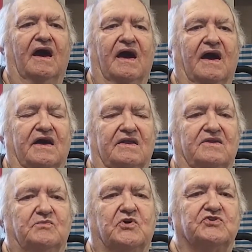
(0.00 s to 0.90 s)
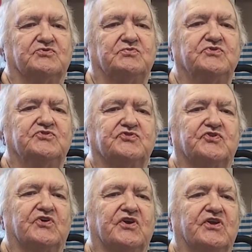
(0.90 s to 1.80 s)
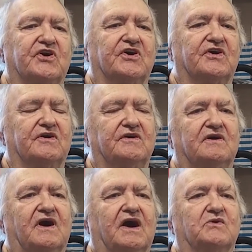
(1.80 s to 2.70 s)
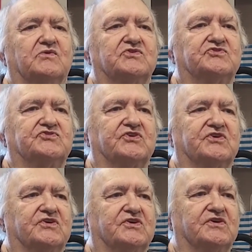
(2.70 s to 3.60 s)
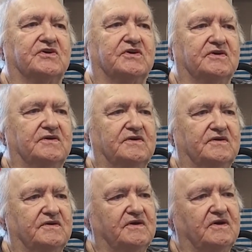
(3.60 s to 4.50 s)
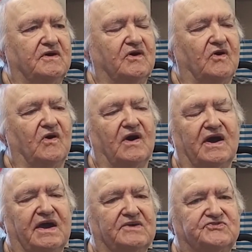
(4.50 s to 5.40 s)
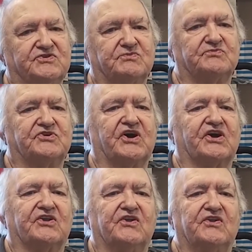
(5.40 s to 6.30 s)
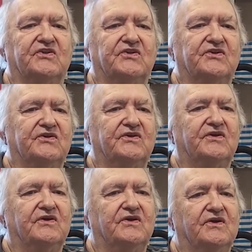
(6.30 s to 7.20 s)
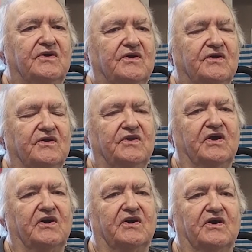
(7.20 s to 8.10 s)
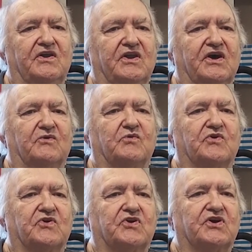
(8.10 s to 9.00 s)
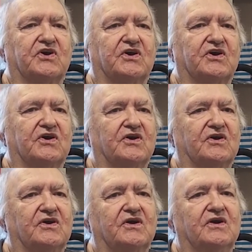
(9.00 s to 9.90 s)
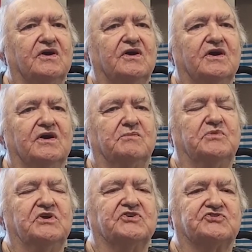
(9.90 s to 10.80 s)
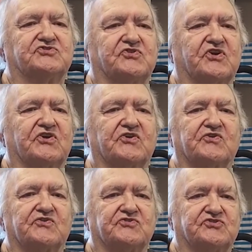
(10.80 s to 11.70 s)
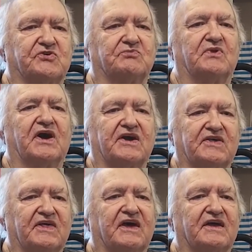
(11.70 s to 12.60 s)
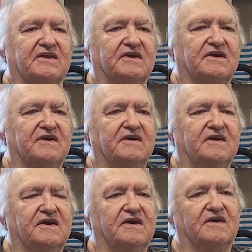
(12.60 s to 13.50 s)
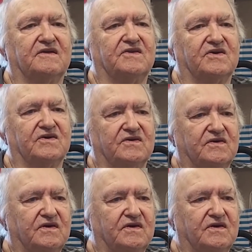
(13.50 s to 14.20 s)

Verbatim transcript: at Le Mars Mutual, and uh, I was, uh, well, I had some title, no, uh, network uh, administrator or something like that. And uh,